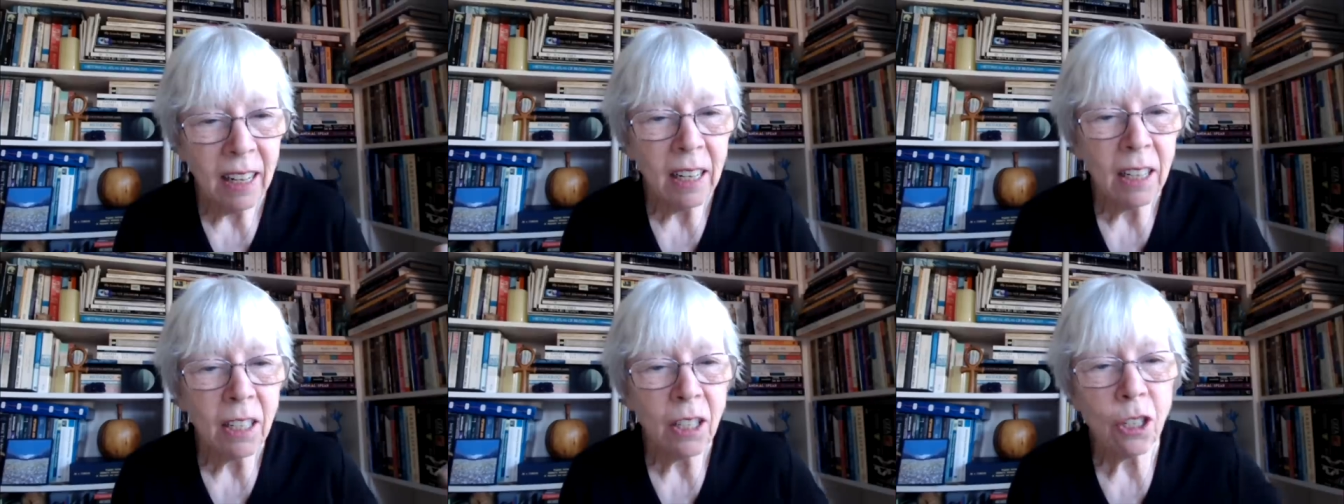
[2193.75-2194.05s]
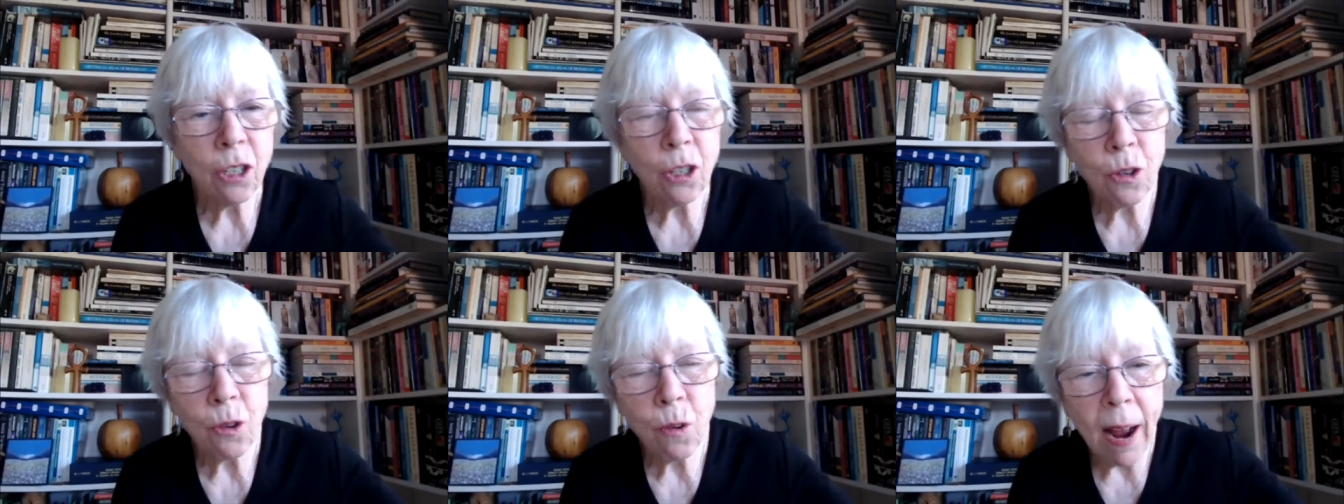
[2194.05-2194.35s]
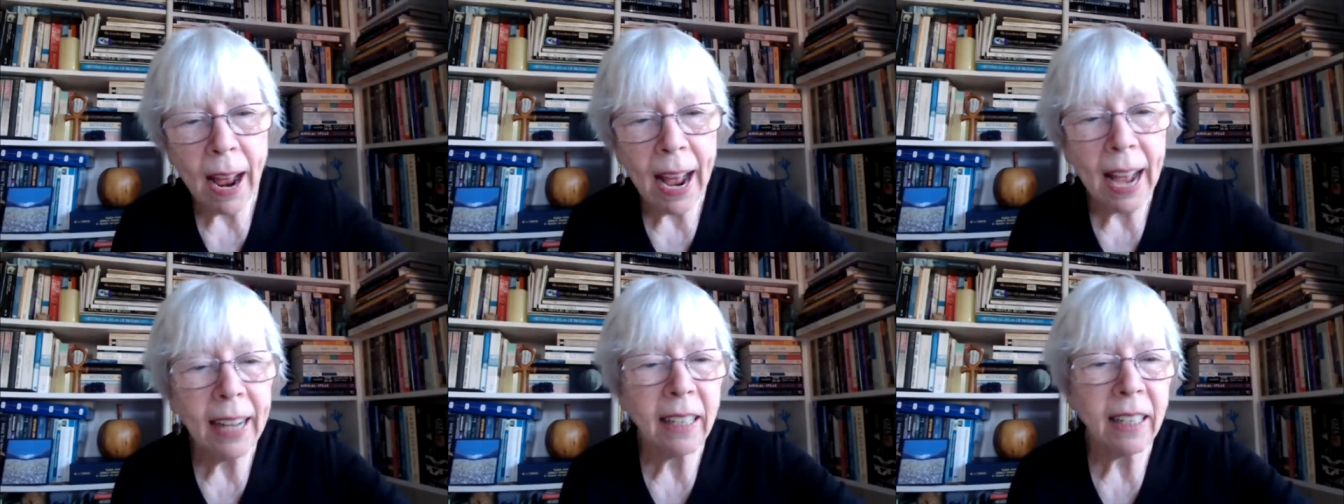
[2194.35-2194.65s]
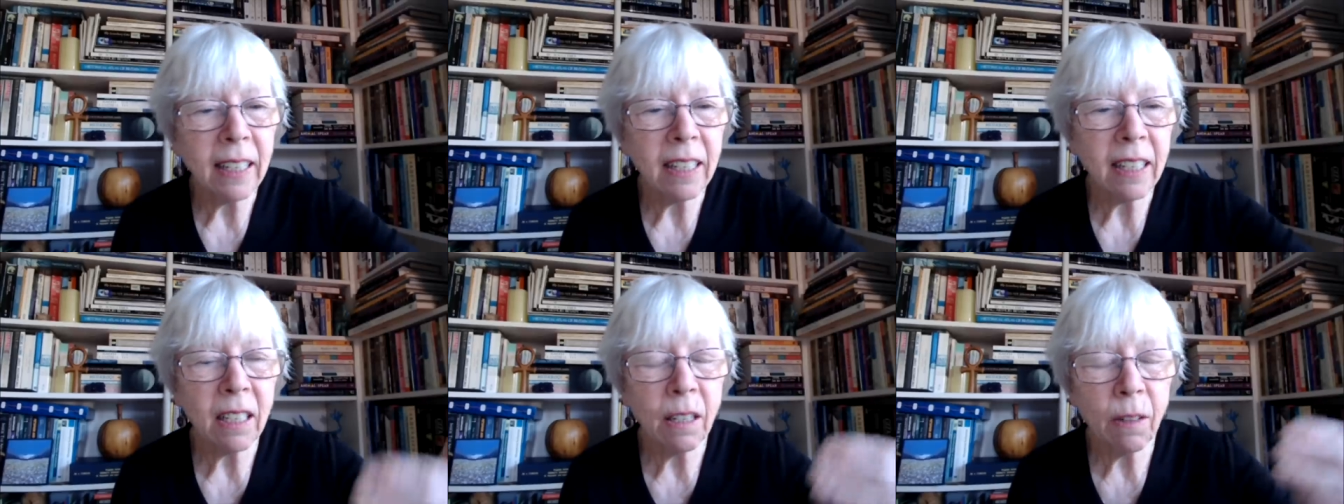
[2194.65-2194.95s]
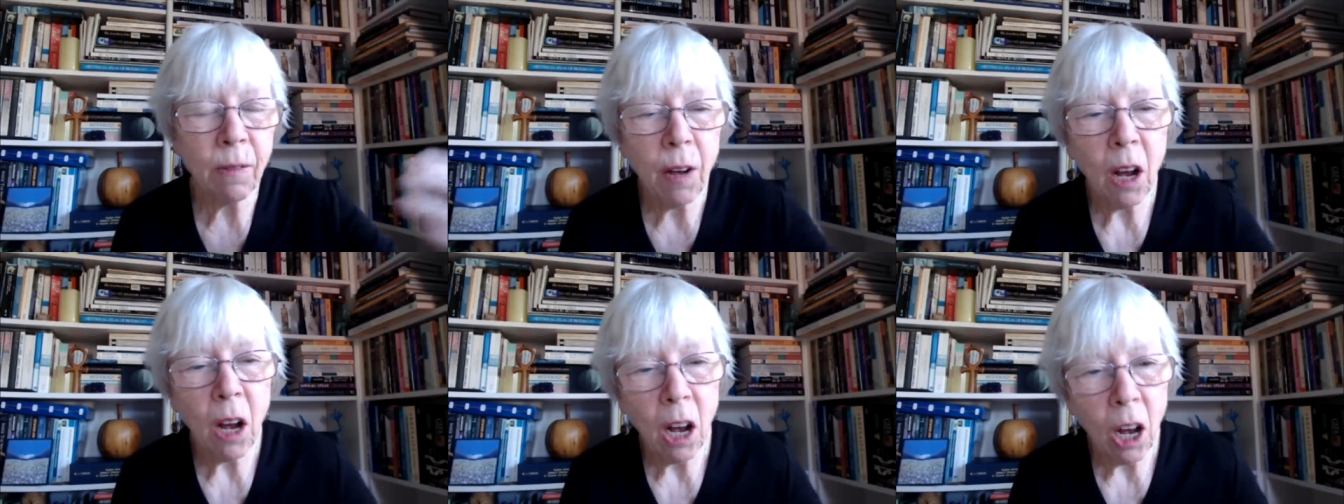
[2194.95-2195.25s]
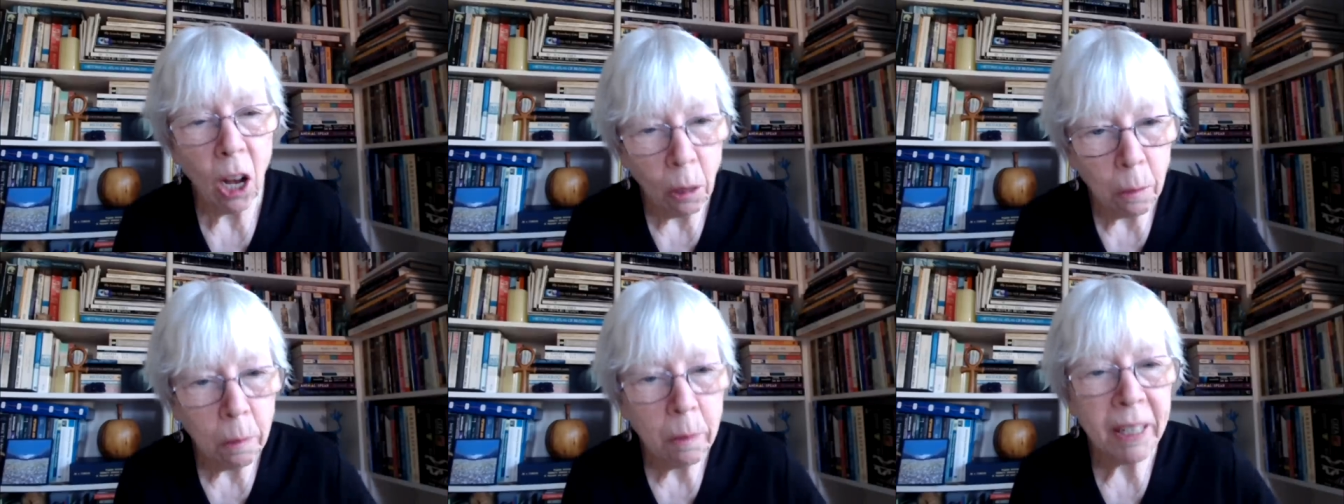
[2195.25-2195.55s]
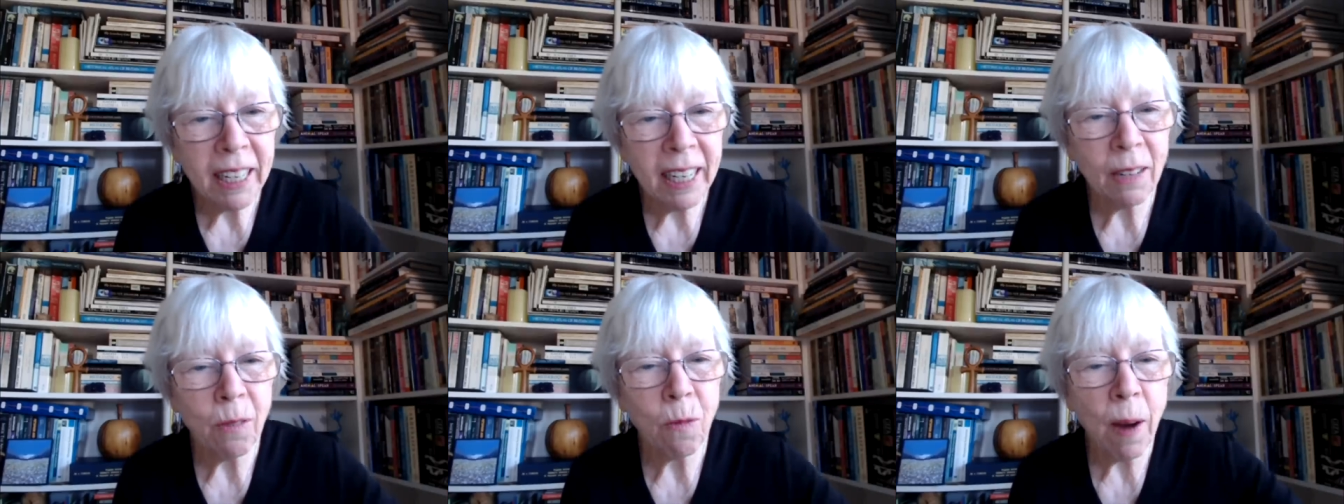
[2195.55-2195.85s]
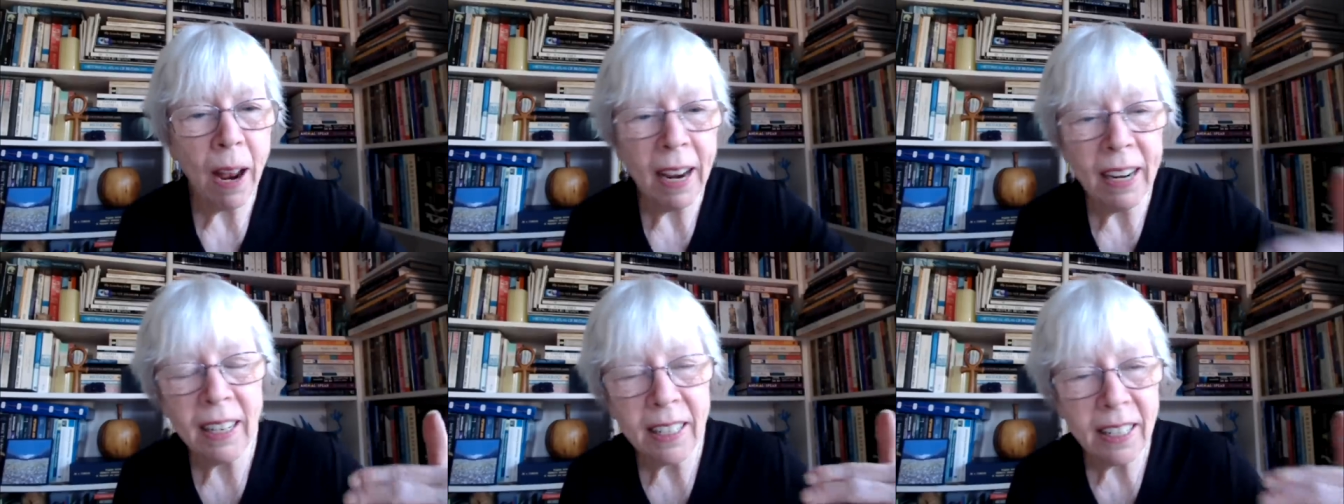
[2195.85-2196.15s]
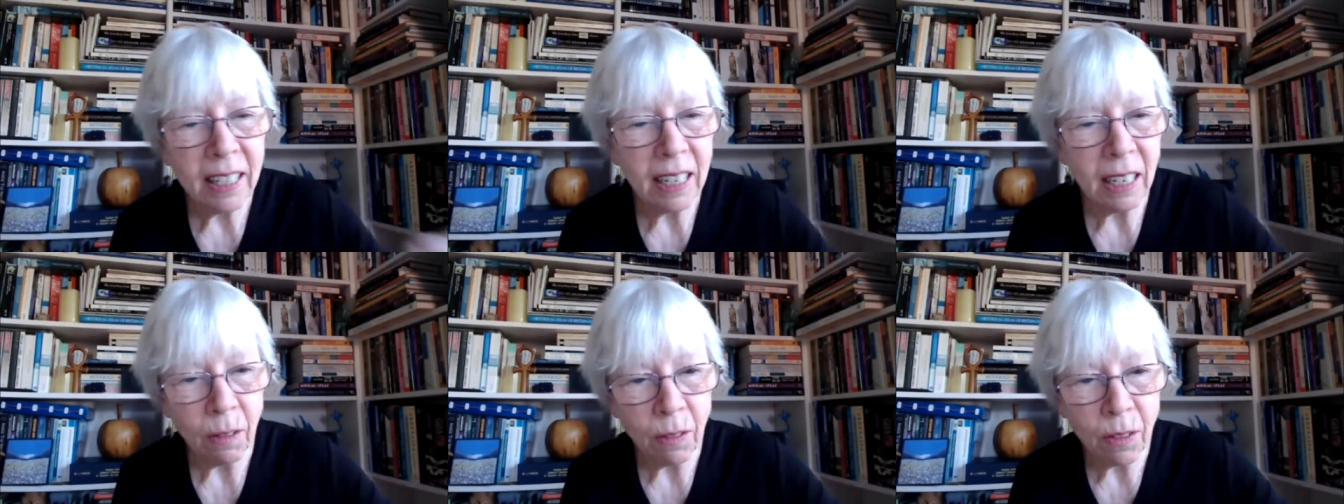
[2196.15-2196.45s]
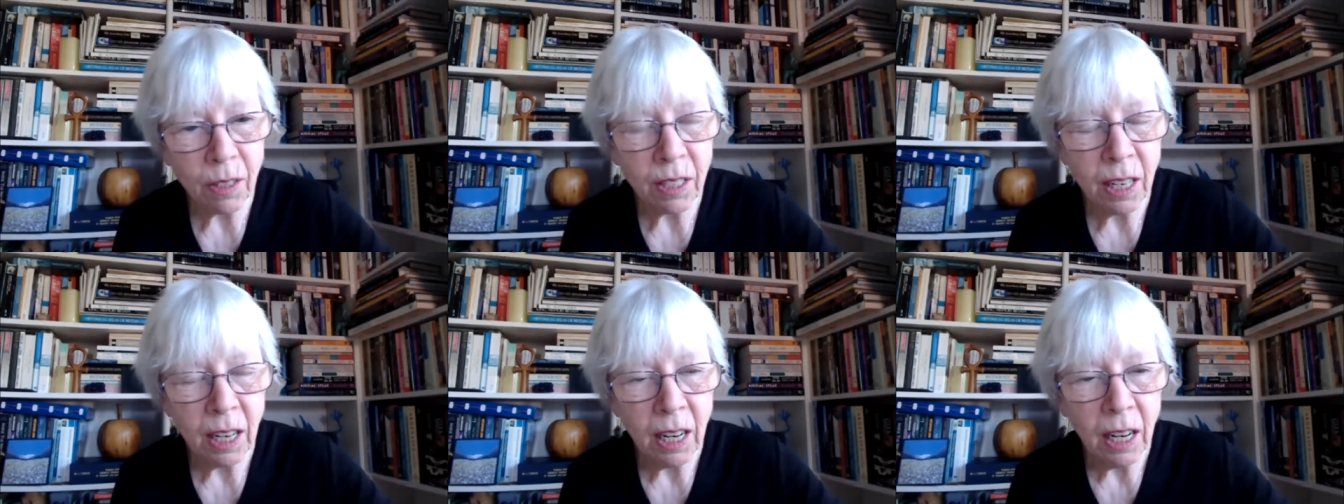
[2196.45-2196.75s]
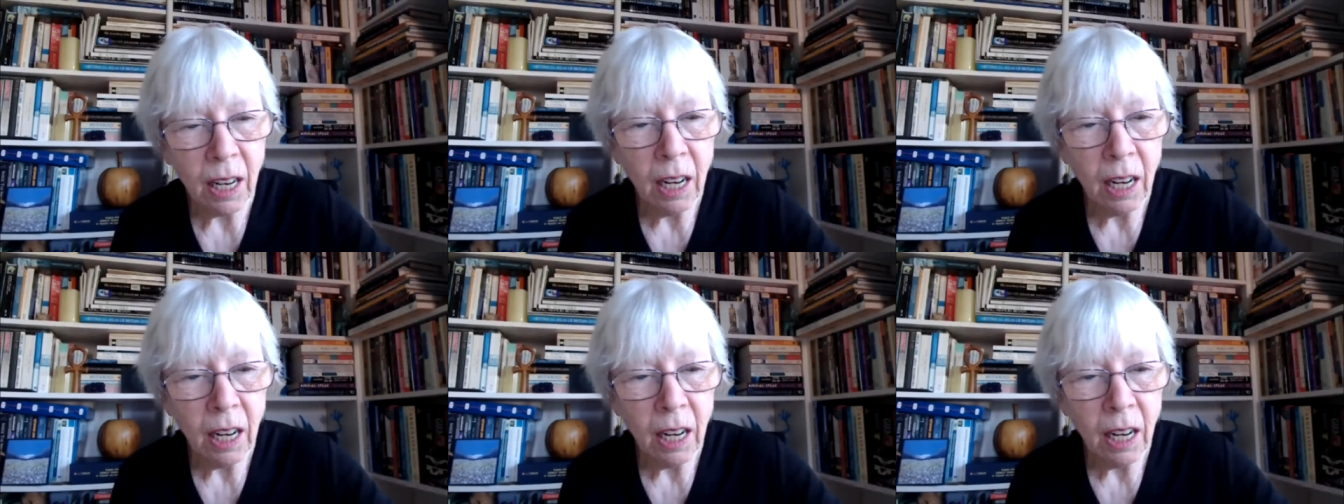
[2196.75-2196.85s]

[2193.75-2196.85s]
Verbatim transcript: strands of our hominin relatives